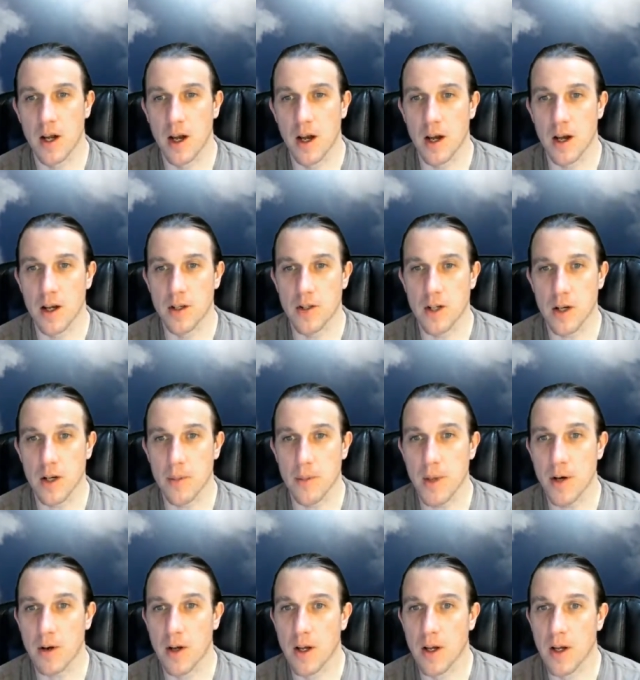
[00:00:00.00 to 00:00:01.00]
Uh, check them
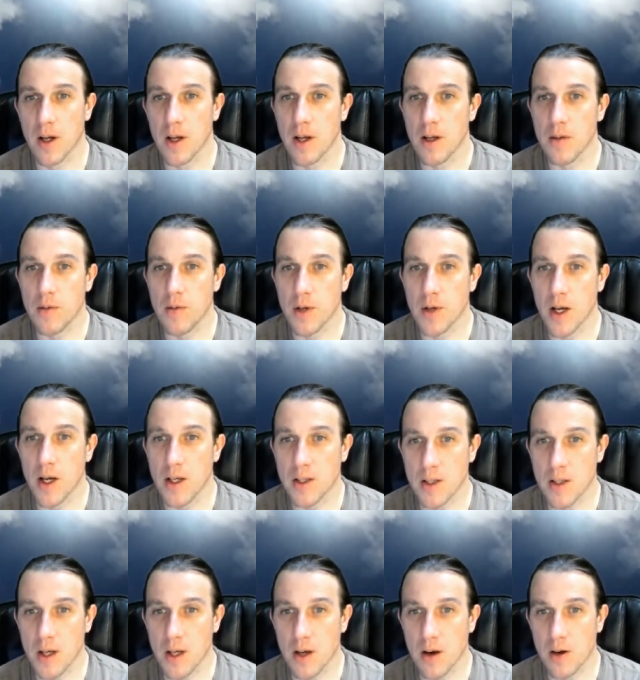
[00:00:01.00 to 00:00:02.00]
out. If you
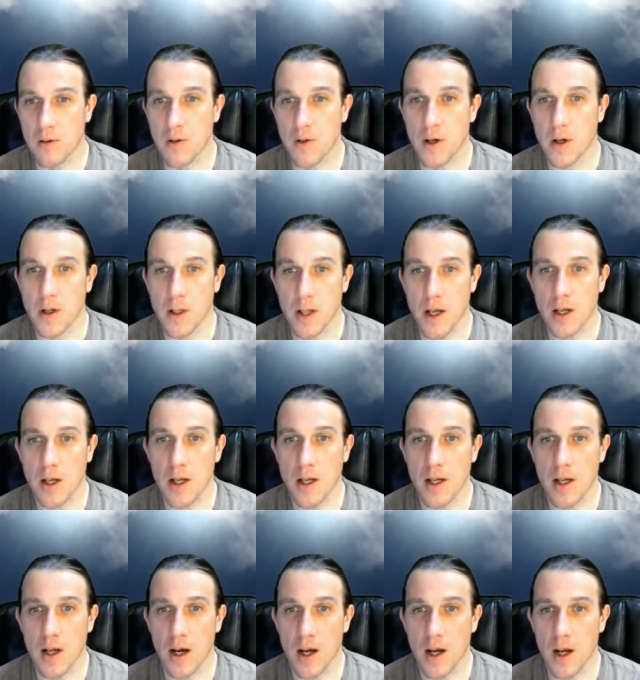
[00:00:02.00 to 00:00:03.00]
guys uh, are feeling
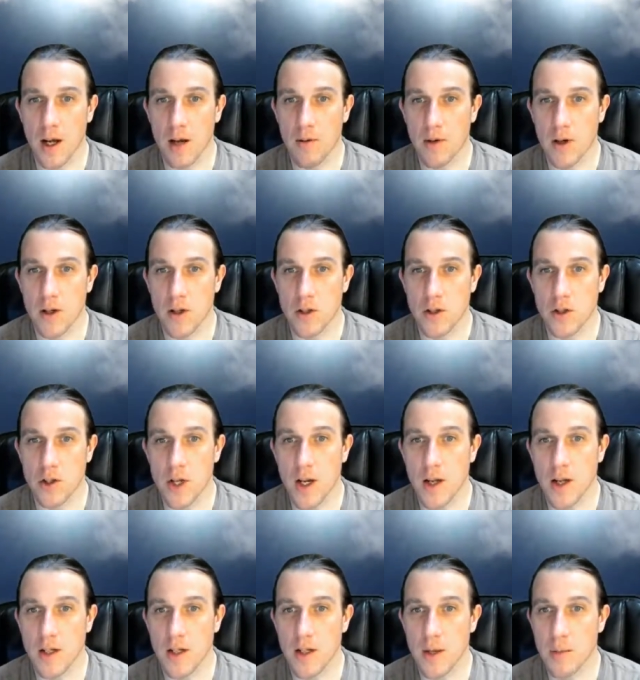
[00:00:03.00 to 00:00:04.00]
lucky, I have a G
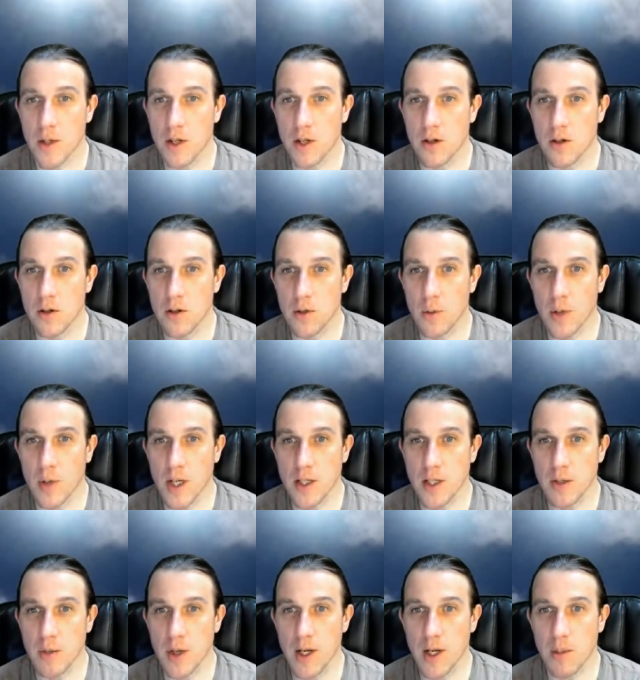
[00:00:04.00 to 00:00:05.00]
A W twenty
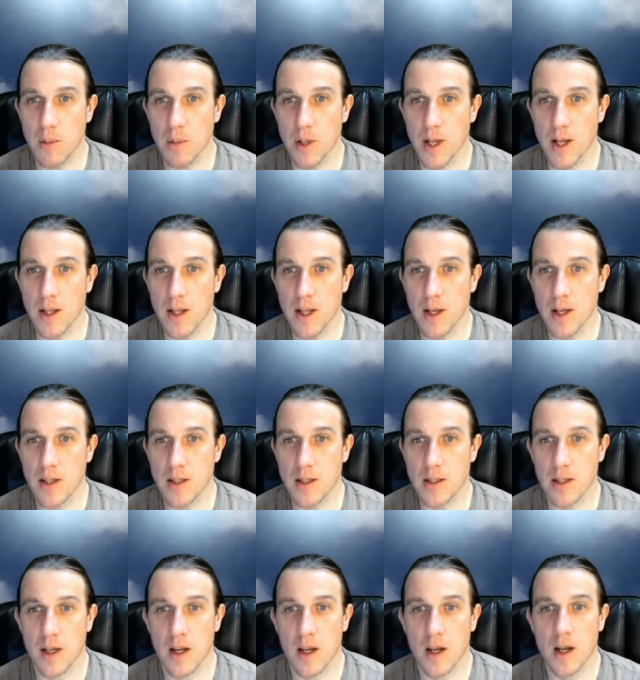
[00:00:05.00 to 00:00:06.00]
twenty
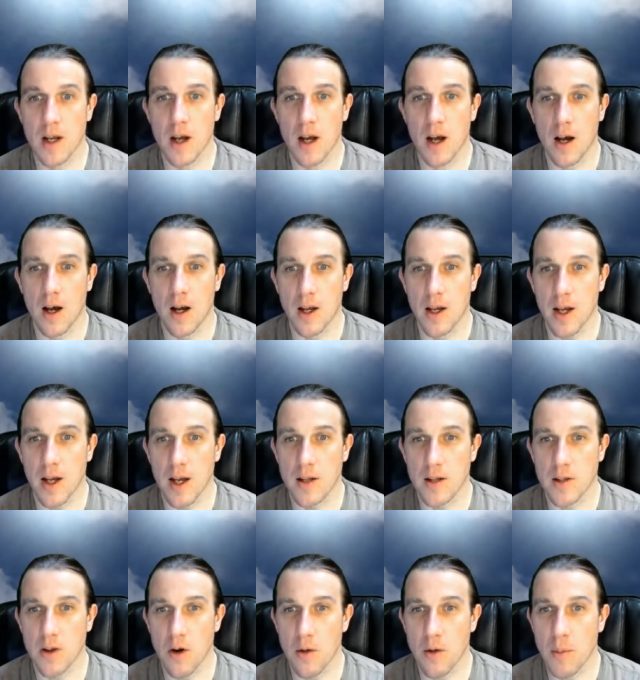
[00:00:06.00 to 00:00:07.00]
playlist. Uh, it
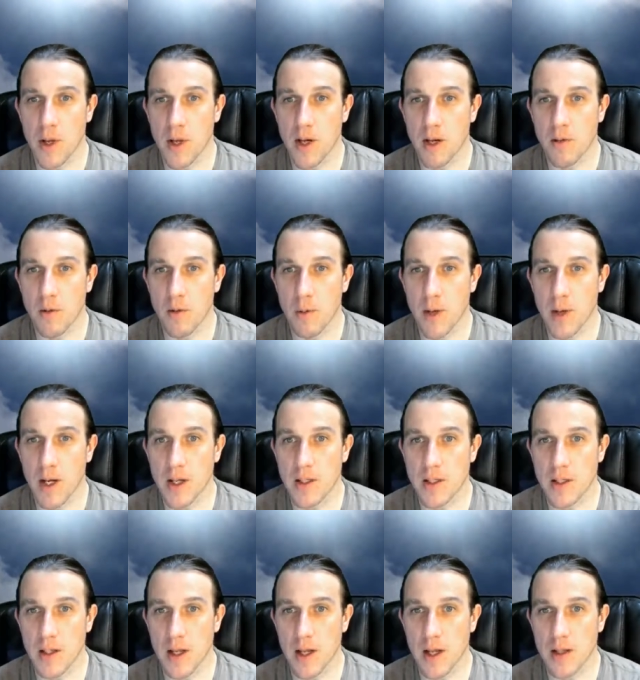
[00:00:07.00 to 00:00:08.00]
has all my
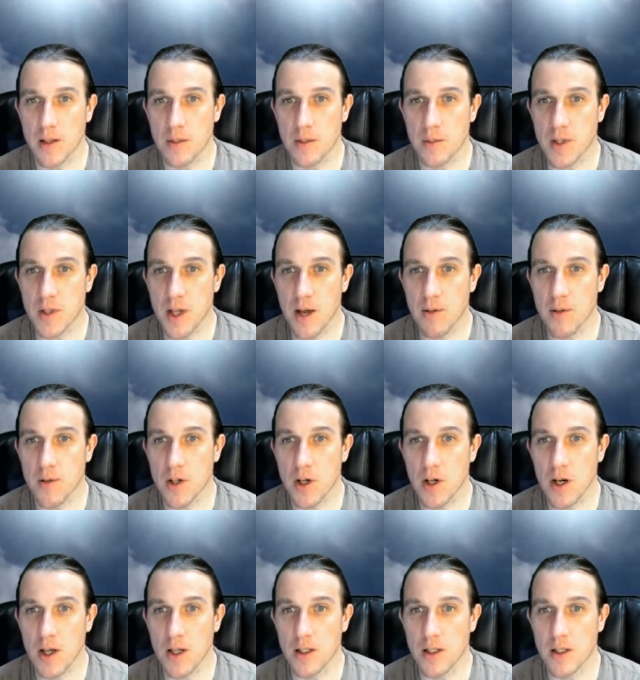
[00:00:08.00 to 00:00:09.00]
giveaways, it has some
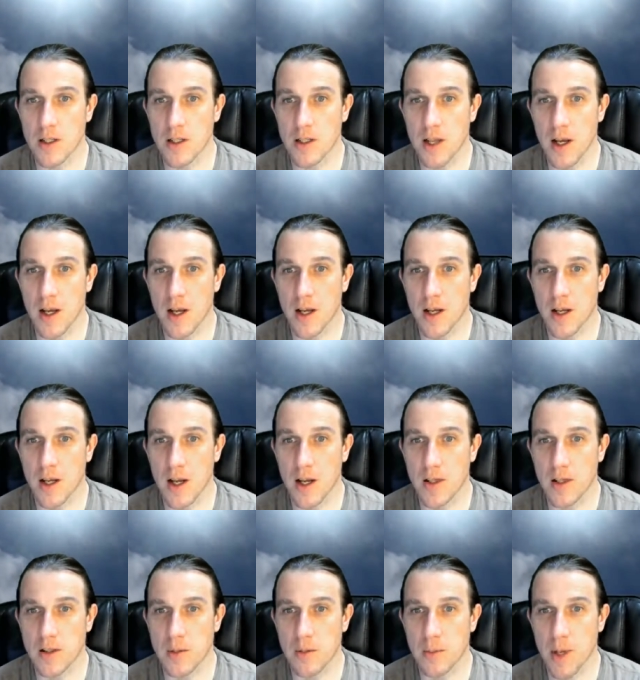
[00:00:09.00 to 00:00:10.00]
scavenger hunts, and it
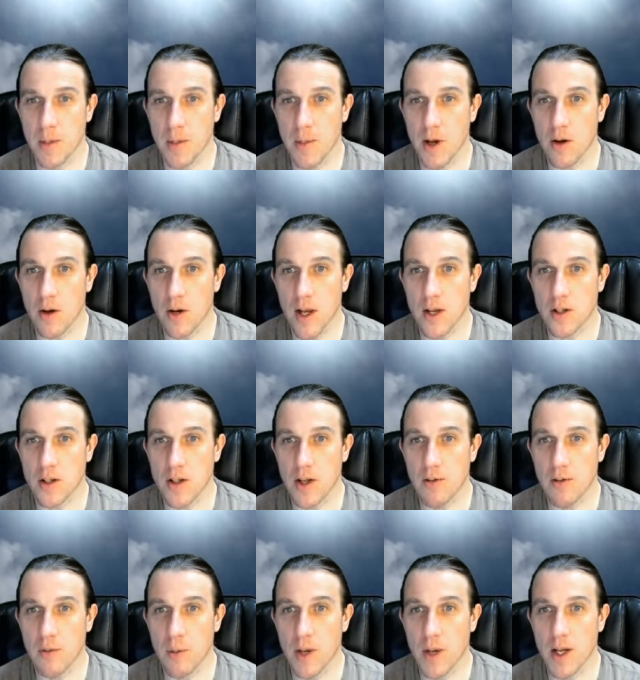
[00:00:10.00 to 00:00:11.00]
has some PayPal cash
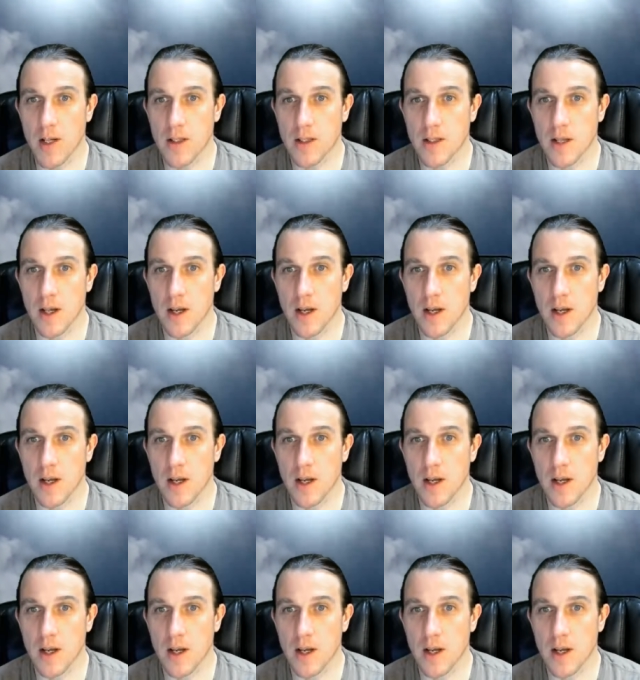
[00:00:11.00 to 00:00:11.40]
giveaways.